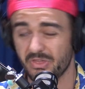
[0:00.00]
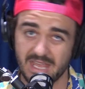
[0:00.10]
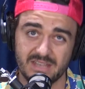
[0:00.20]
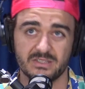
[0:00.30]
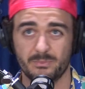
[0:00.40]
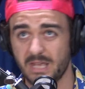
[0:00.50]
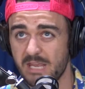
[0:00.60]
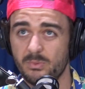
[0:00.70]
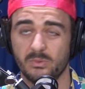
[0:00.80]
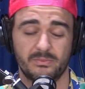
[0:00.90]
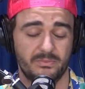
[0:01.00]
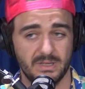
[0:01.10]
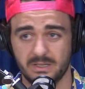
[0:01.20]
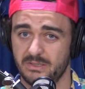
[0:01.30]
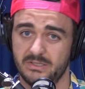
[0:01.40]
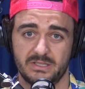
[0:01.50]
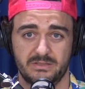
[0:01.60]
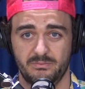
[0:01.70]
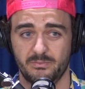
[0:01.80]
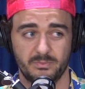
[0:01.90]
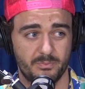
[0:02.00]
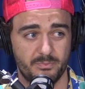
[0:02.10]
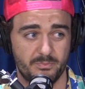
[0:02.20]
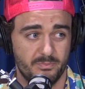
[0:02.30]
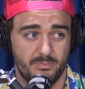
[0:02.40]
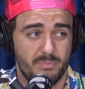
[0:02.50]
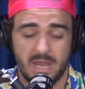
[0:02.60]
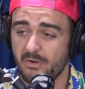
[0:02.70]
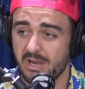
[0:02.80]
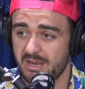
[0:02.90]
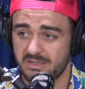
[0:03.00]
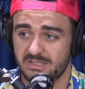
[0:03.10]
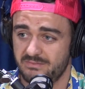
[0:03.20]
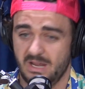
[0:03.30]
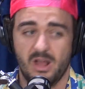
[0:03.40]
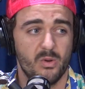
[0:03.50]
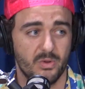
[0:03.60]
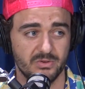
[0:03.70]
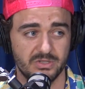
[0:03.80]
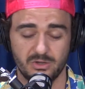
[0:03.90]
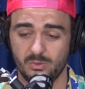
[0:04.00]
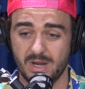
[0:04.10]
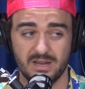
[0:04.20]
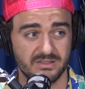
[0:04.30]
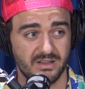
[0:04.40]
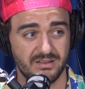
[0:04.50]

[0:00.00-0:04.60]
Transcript: things that people fucking just bury and just hold on to when it's